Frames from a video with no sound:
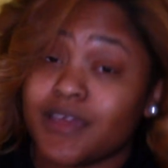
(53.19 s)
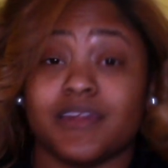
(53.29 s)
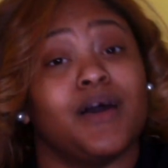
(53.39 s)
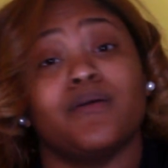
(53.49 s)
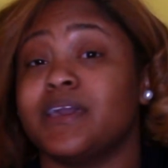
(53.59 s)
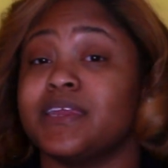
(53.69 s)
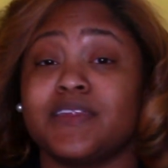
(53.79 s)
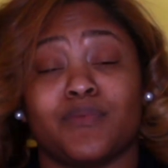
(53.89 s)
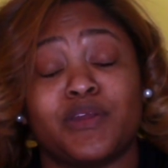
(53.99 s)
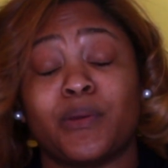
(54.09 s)
Low-key didn't
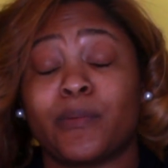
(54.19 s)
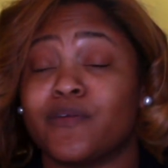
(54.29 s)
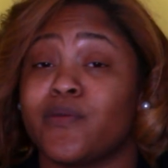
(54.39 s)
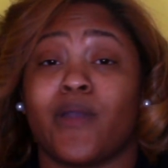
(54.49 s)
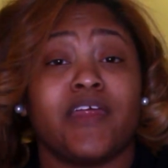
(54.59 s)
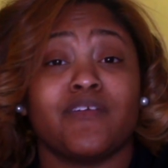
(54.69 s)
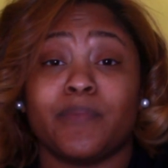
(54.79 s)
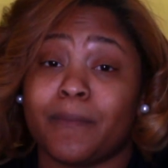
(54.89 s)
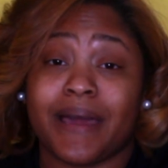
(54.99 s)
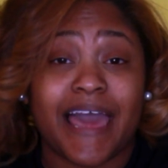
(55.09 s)
even want to do a review. I didn't even
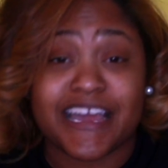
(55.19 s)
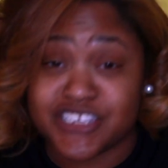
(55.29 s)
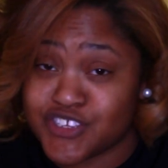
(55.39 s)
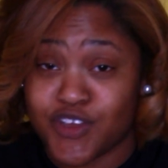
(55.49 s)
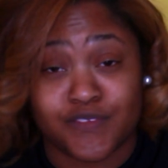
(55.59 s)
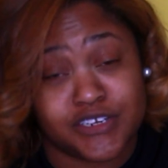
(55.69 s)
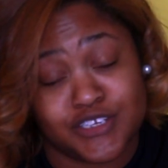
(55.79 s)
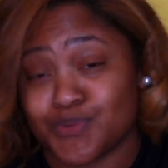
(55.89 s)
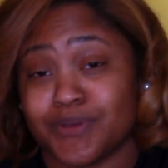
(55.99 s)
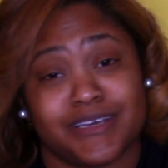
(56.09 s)
put my lashes on for
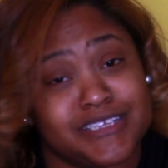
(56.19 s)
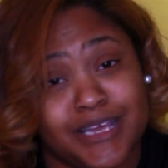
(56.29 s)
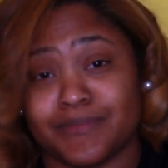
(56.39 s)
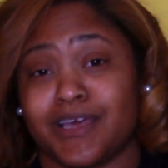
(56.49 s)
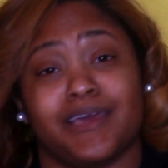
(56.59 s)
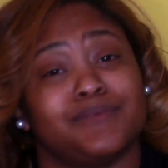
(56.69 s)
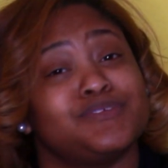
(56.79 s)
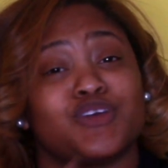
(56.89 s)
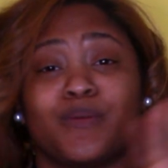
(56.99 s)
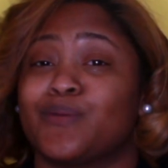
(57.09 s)
this one because I'm like,
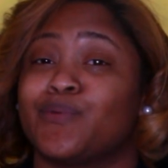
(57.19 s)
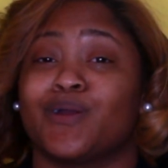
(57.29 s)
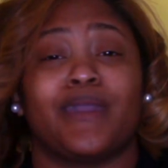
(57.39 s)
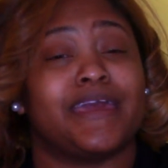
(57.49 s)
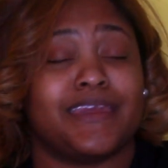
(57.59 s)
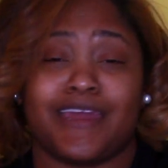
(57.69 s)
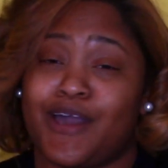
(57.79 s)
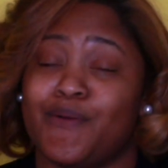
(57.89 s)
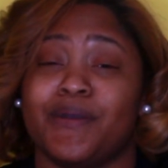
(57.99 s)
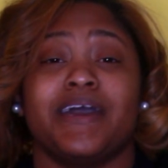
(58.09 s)
this is going to be real in and
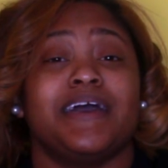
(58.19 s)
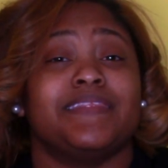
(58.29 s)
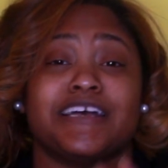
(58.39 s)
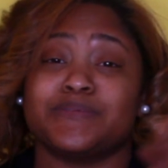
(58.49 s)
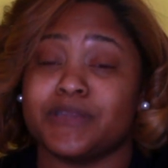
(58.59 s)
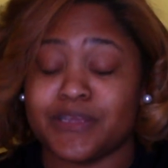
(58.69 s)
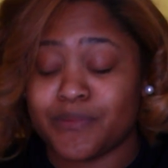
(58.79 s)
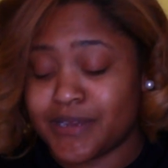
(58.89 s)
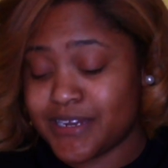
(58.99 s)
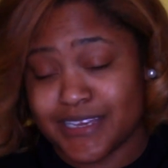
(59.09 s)
out. That's really
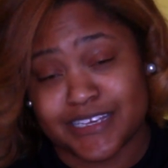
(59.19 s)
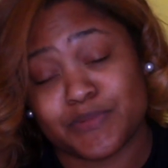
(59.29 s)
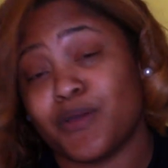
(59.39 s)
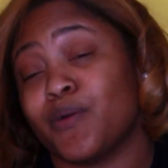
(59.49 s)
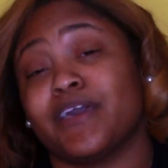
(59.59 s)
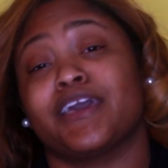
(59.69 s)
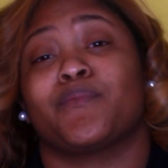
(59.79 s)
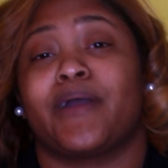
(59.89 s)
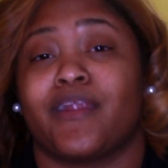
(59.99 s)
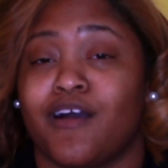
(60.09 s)
what it is. We're going to kick it
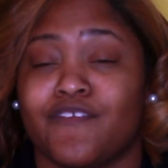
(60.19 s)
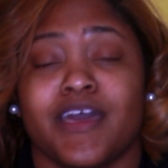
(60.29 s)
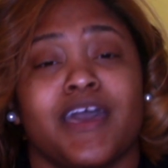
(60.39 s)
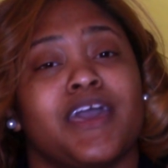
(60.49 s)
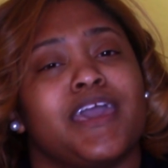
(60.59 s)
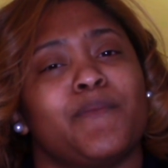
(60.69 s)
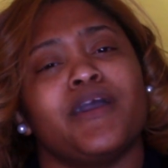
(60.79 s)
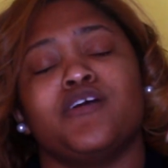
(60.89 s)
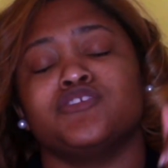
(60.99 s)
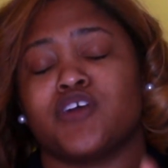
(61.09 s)
right off. And we're
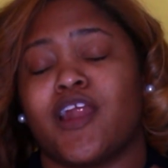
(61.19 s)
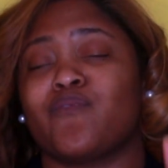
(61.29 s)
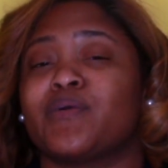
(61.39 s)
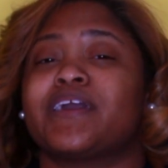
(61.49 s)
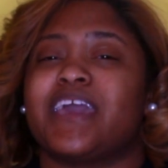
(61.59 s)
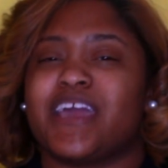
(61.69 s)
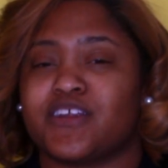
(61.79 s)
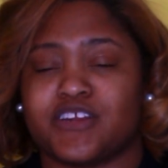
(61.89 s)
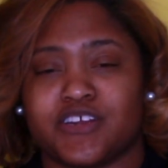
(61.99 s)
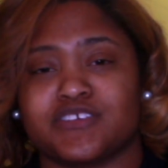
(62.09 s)
going to start off with
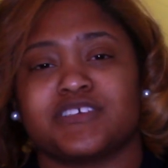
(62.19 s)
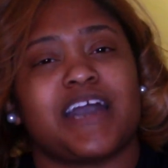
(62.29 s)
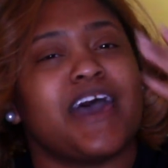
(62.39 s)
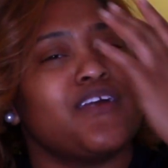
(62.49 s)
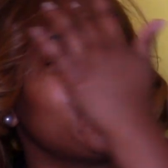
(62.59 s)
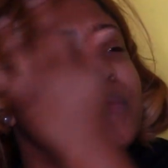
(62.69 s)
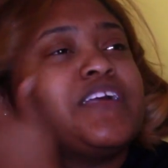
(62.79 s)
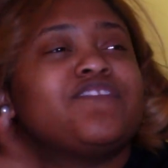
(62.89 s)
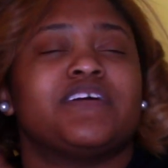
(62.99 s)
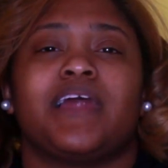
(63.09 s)
characters because I don't
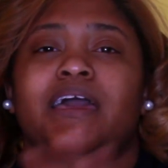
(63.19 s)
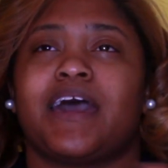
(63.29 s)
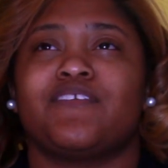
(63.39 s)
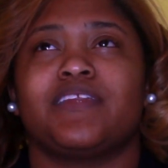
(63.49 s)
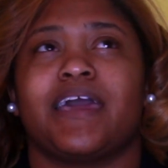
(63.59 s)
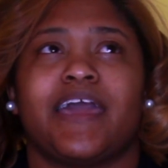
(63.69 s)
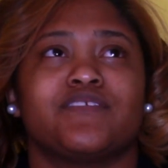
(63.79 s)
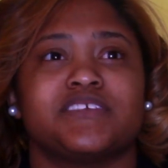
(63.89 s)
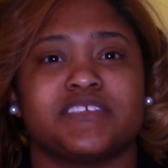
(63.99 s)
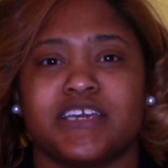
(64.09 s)
really feel like, I feel like
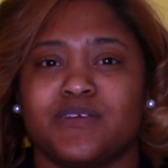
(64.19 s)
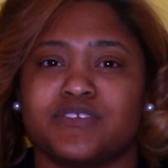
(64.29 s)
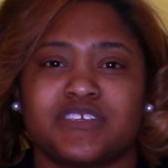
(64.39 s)
every scene was